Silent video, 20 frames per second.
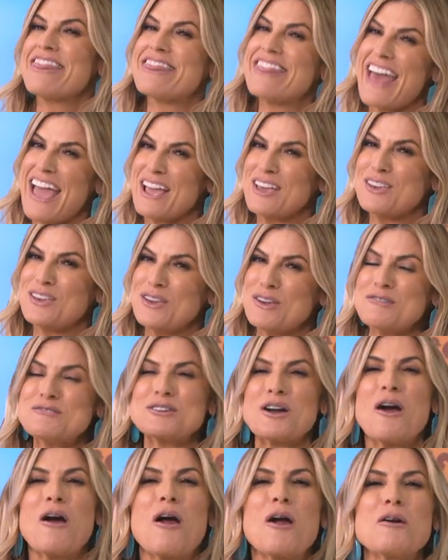thank you
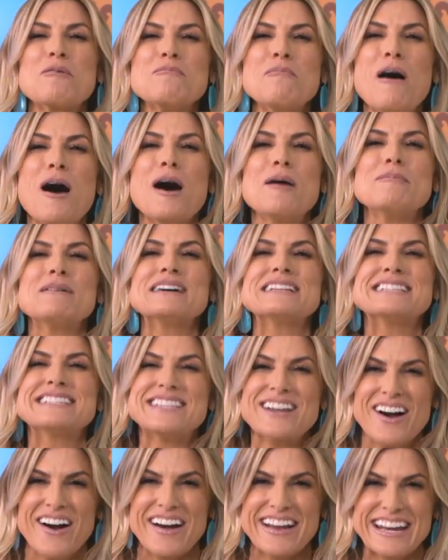to her mama,
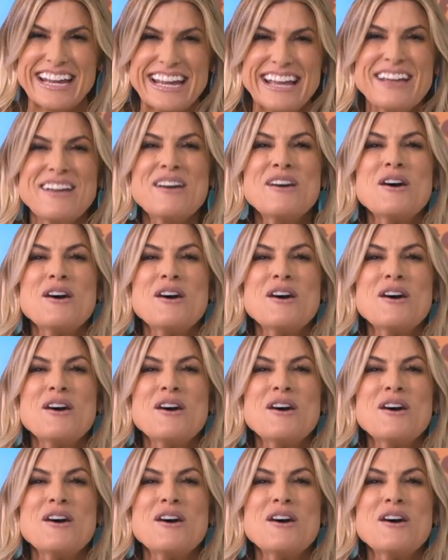Dottie,